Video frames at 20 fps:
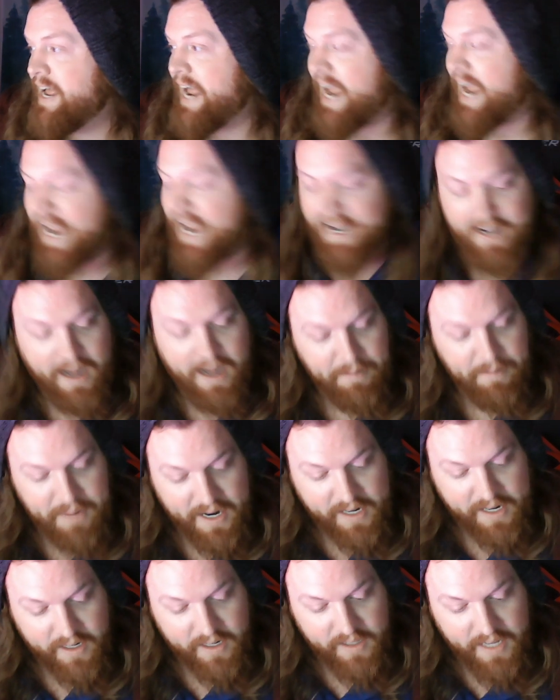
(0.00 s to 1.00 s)
and I'm
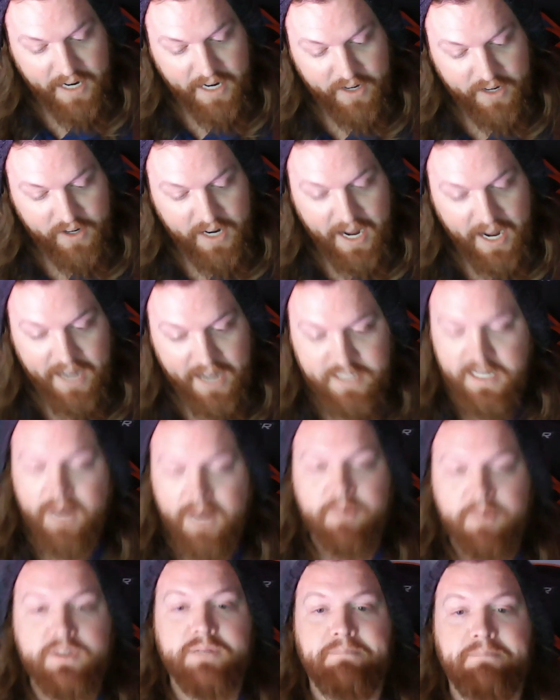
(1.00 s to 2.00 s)
not gonna lie to you guys, I
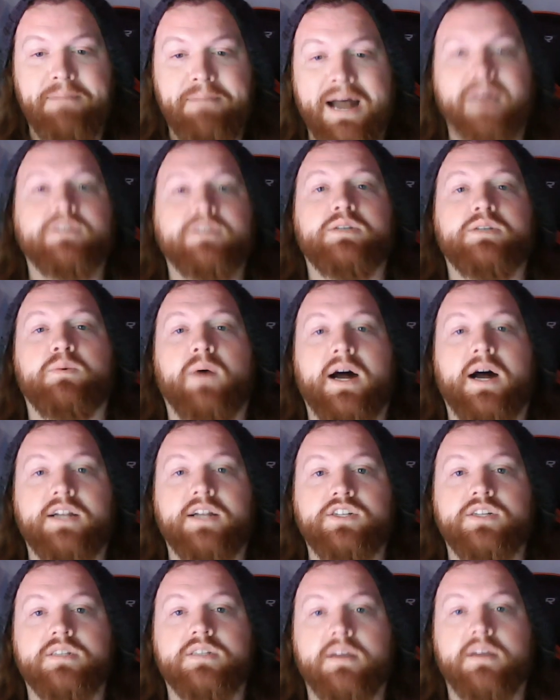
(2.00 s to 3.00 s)
was about to
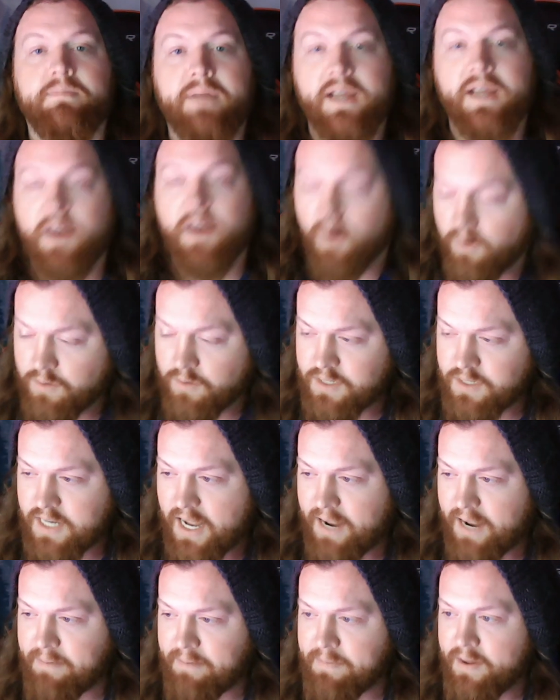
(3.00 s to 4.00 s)
watch this on my own time